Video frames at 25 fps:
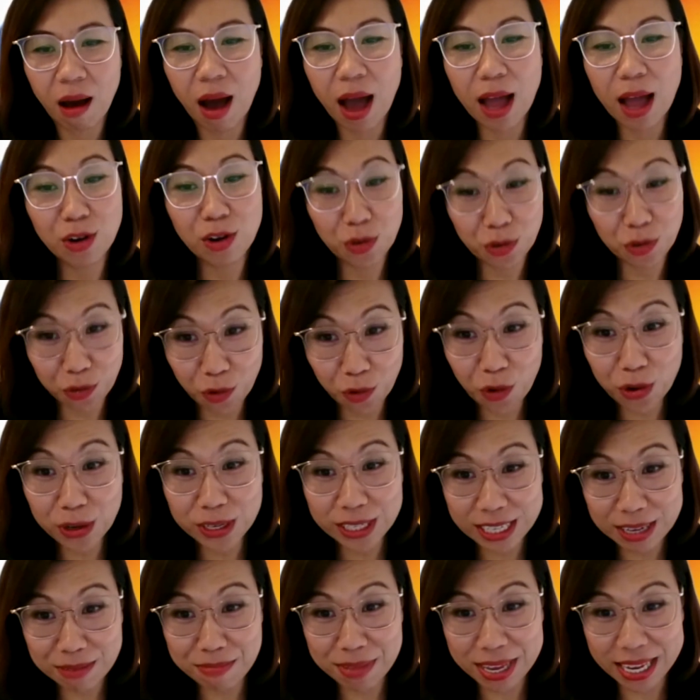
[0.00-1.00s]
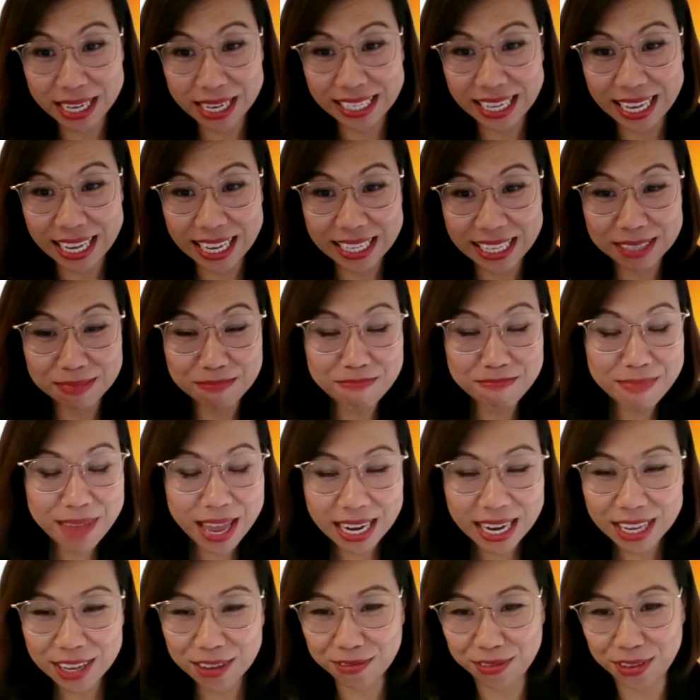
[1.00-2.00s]
I look forward to meeting as
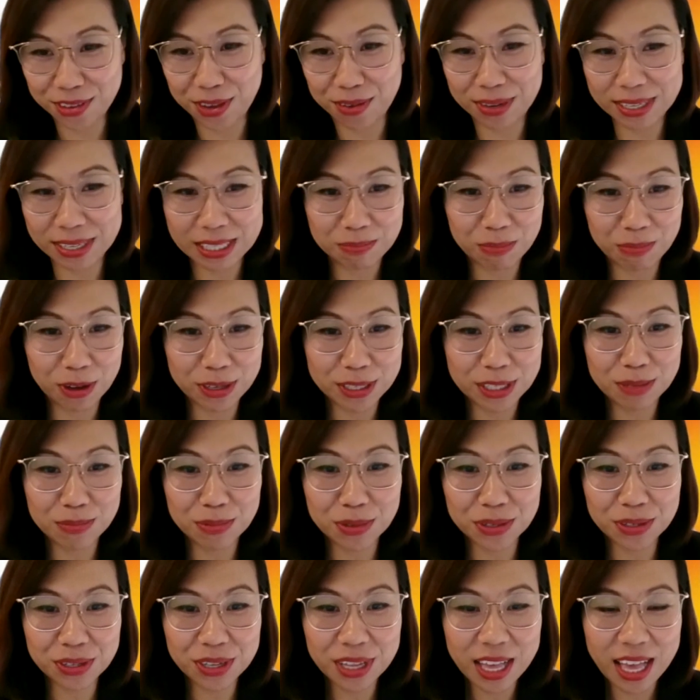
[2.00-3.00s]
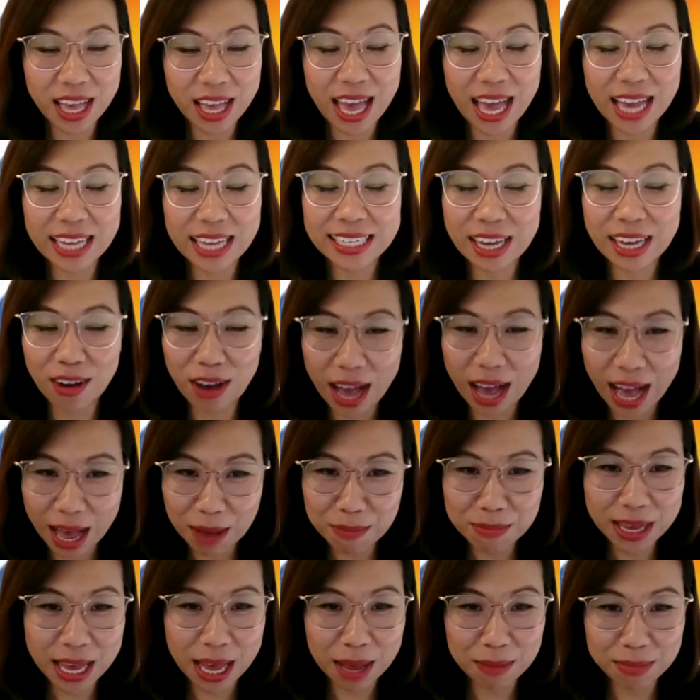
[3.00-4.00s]
many of you as possible at our
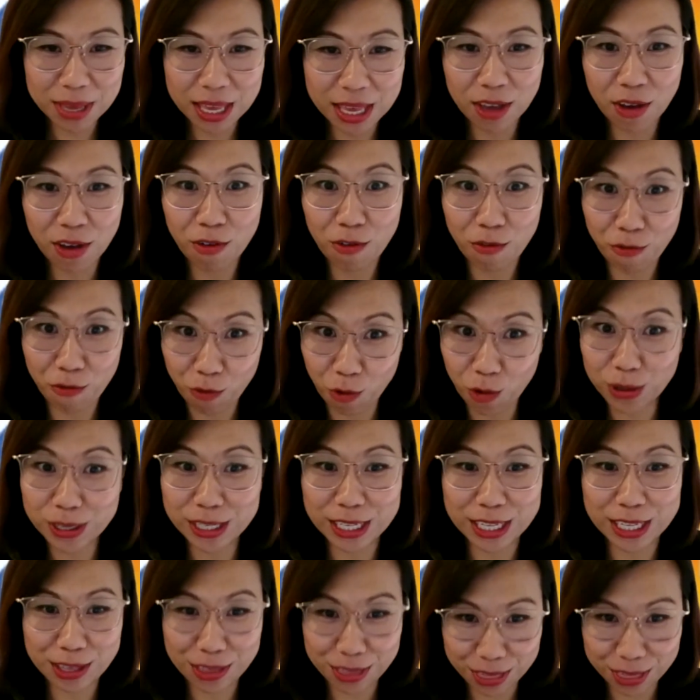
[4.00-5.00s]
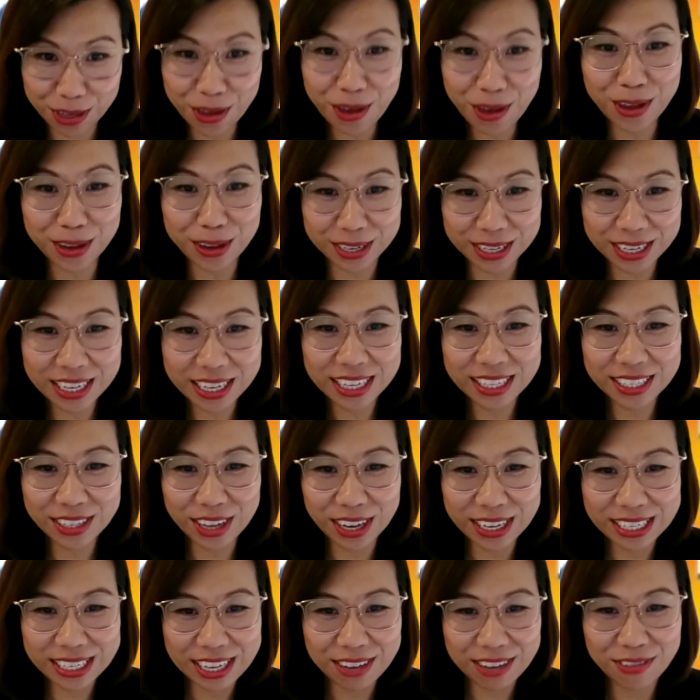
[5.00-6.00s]
upcoming 43rd
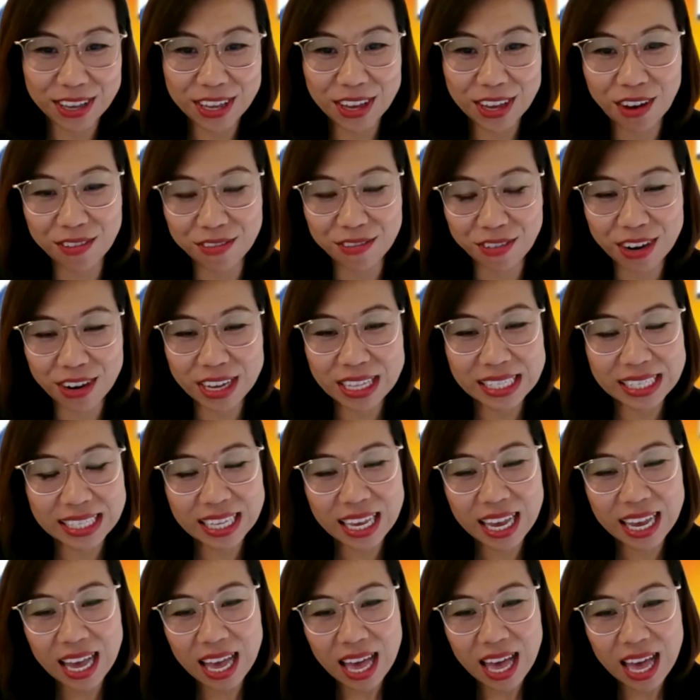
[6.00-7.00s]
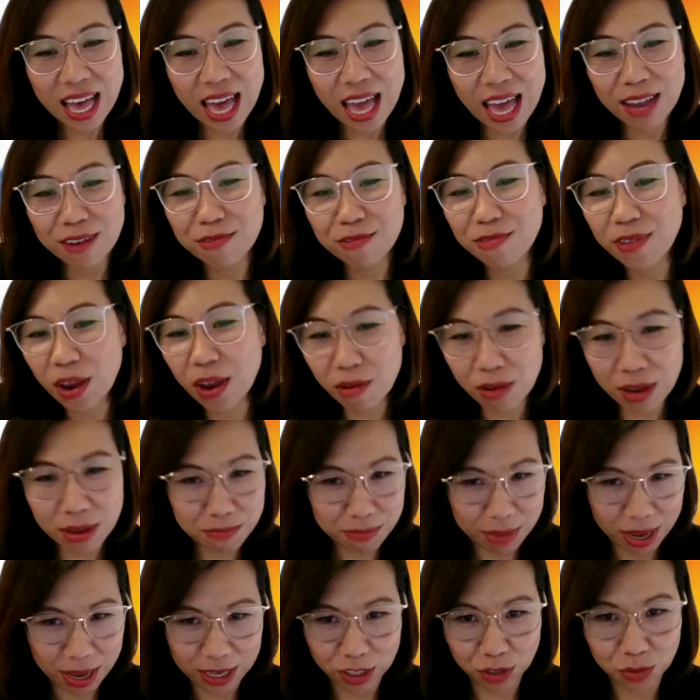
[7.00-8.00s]
scientific conference and
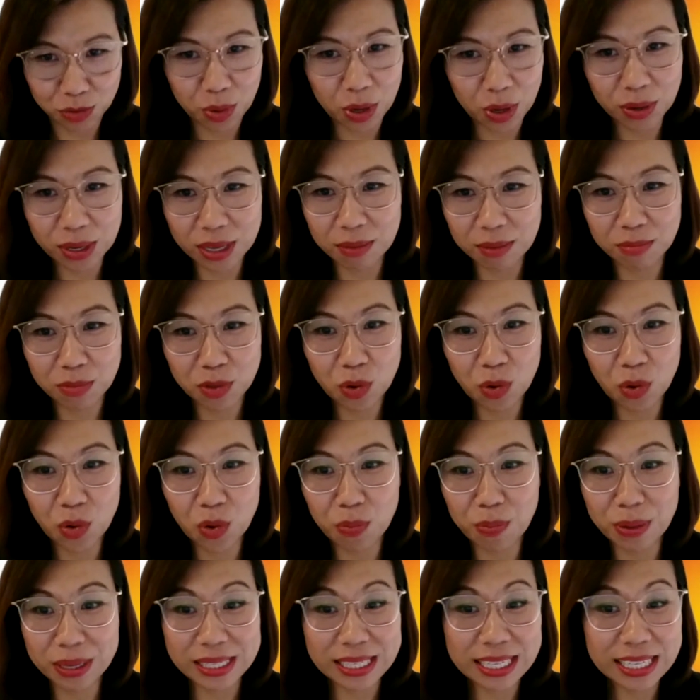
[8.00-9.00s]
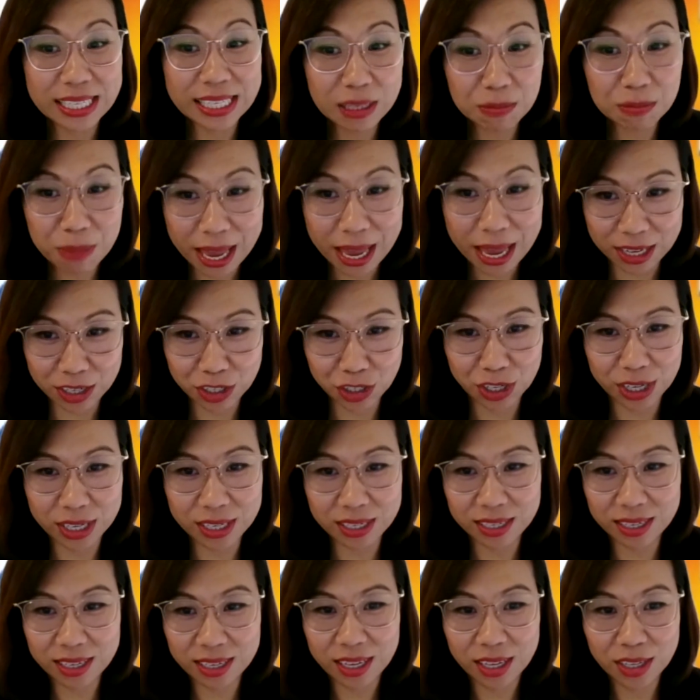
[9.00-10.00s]
very much welcome your
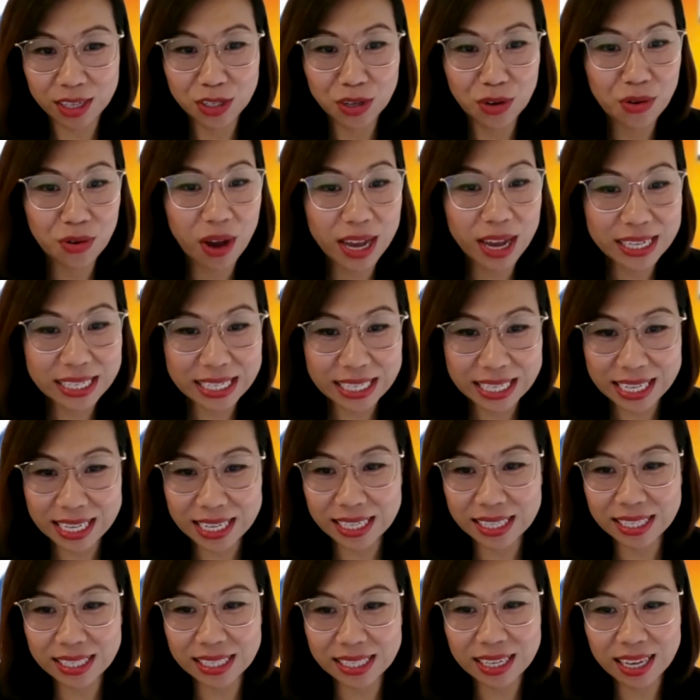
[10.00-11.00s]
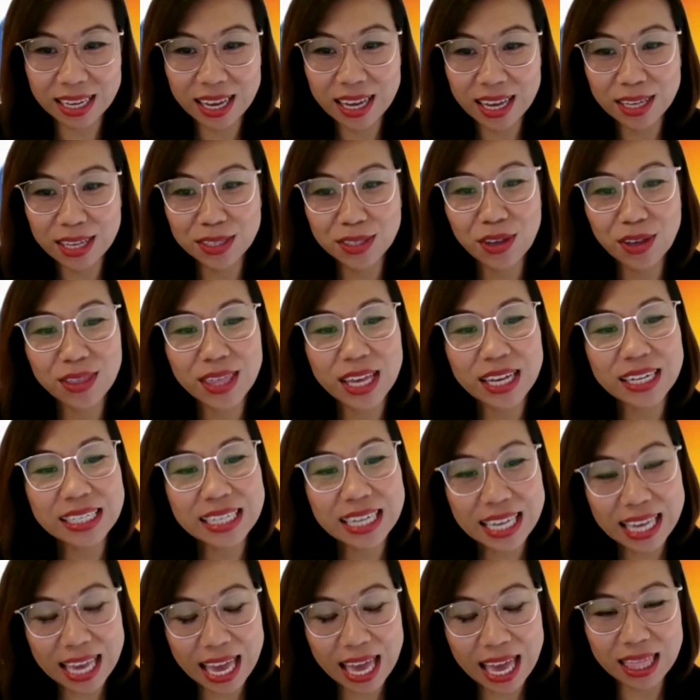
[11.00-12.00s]
participation your ideas, so that
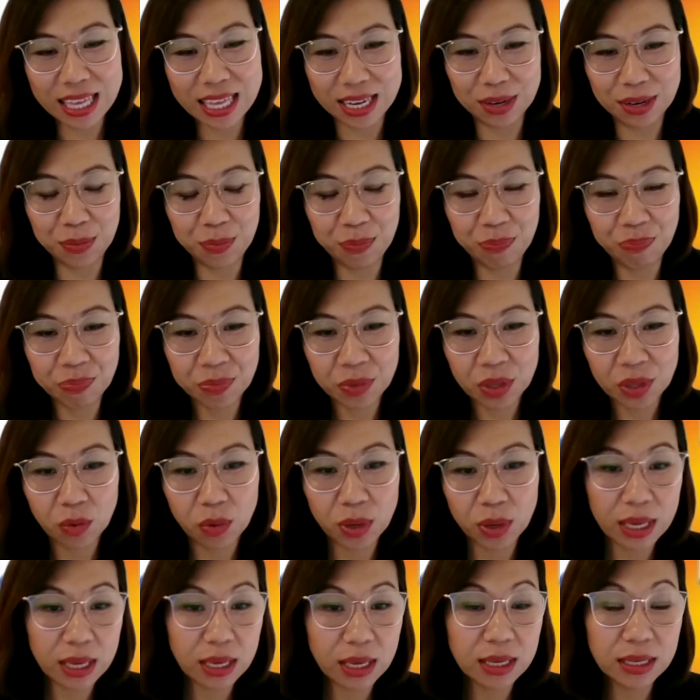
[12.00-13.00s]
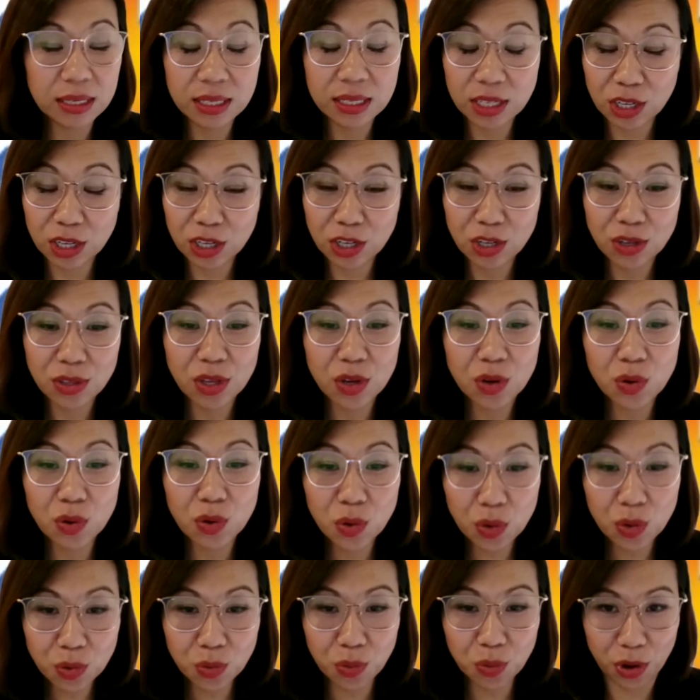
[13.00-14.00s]
together we can continue the
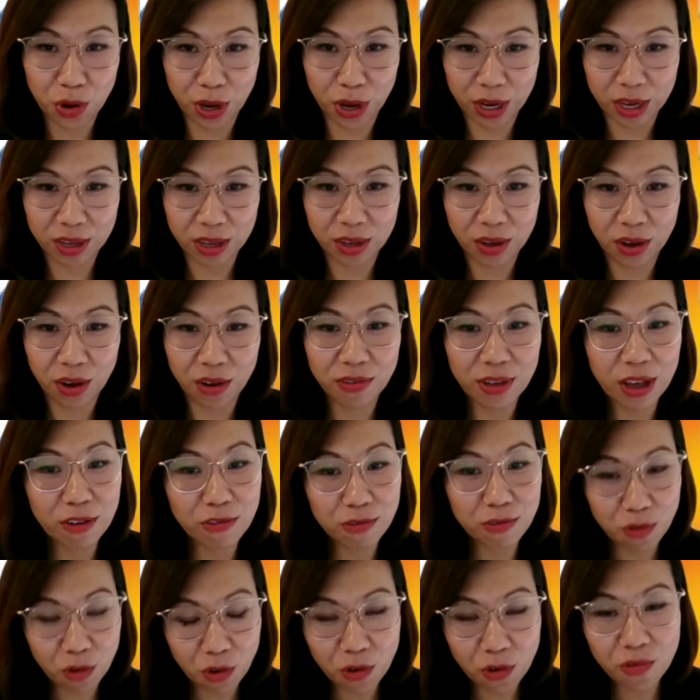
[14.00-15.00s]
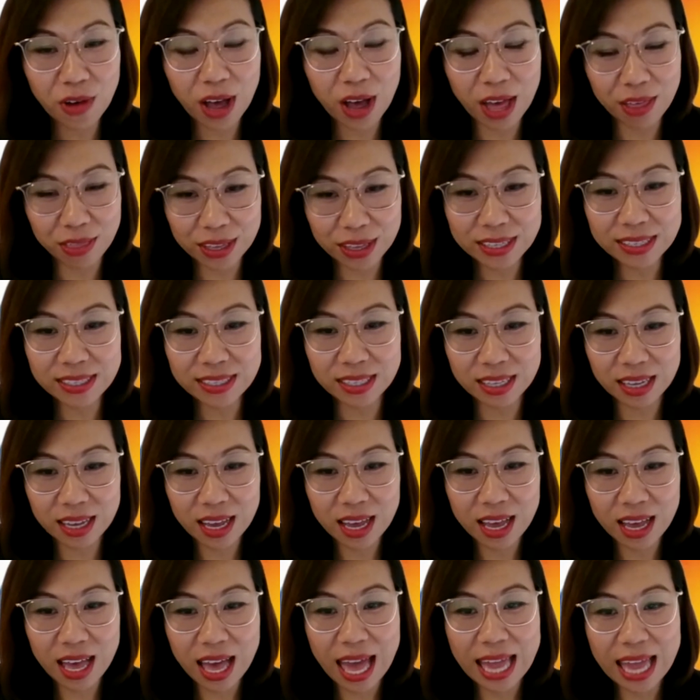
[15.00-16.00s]
good work of our forefathers
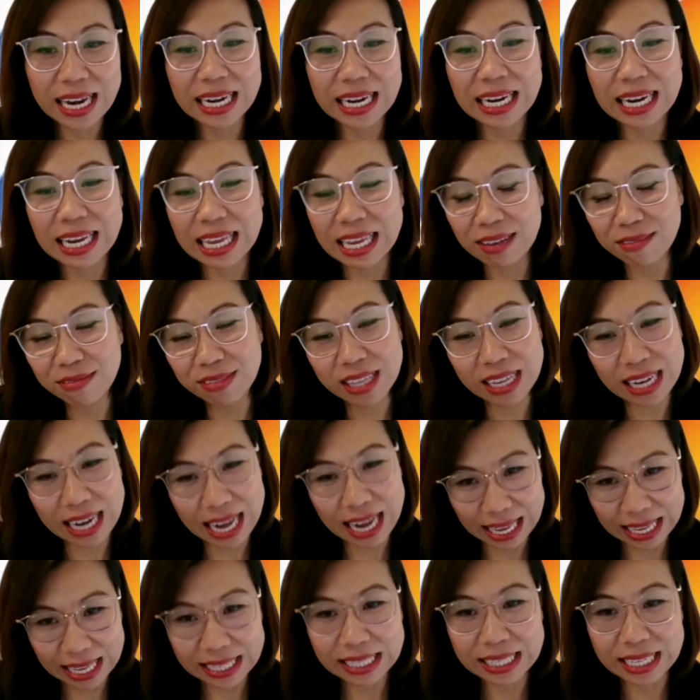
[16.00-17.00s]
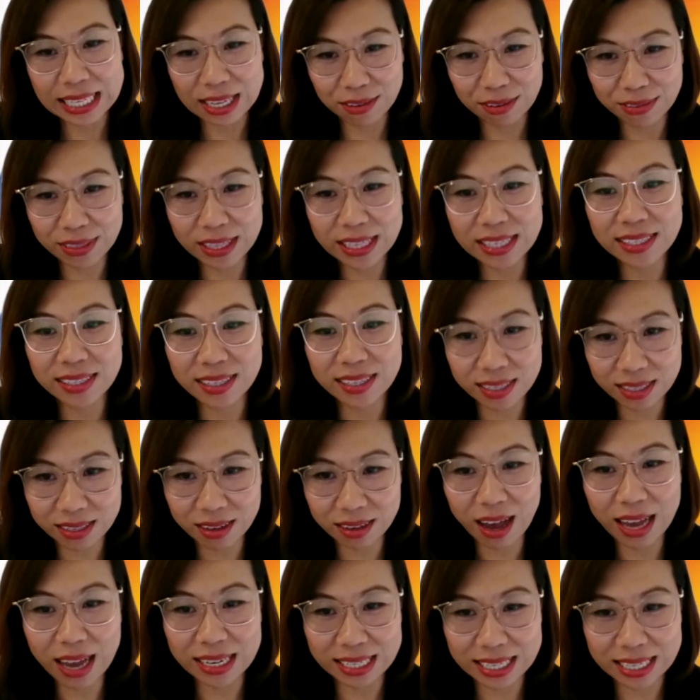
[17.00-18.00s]
and leave the legacy of this
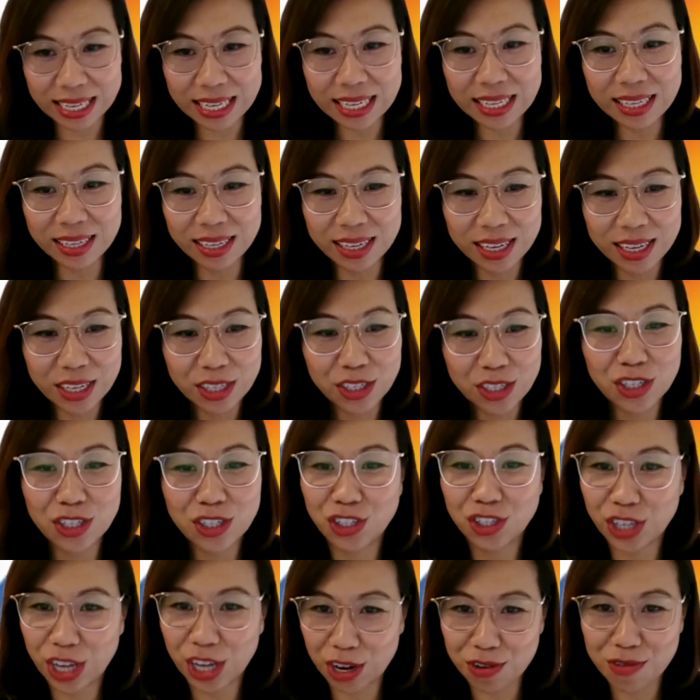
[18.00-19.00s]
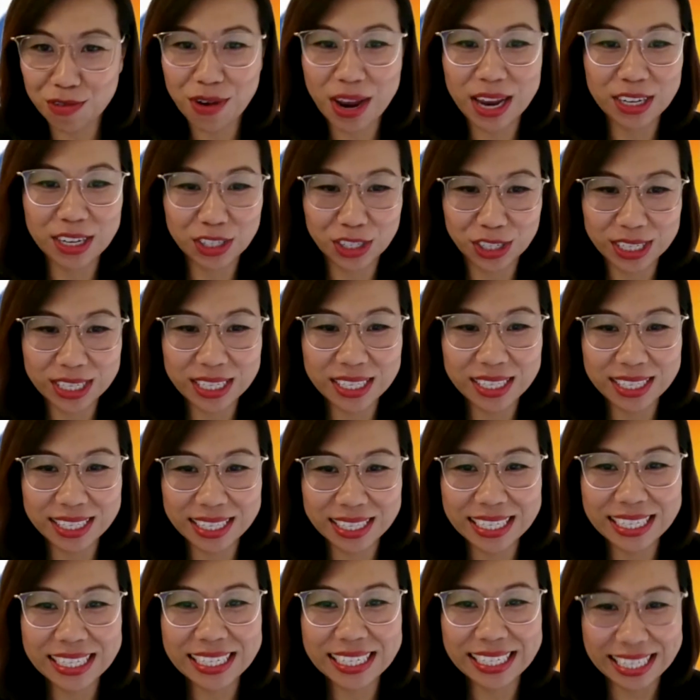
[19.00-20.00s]
society to
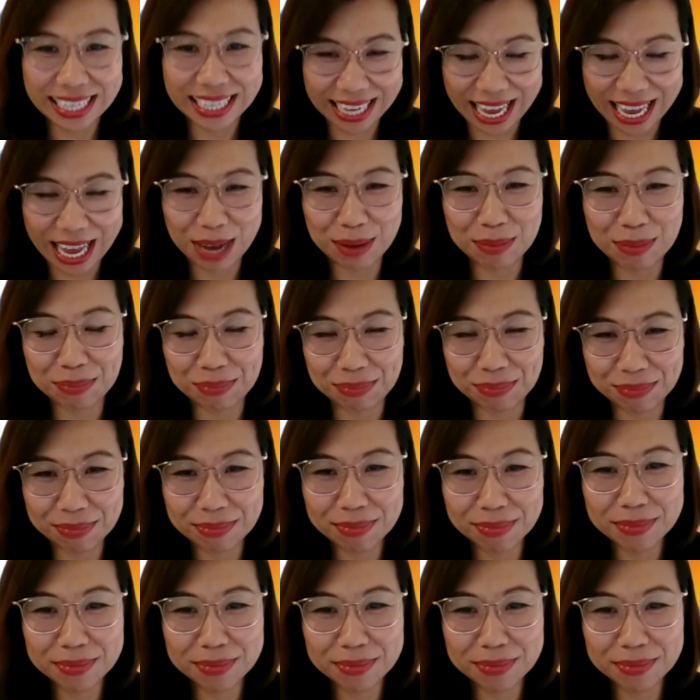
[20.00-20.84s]
generations to come.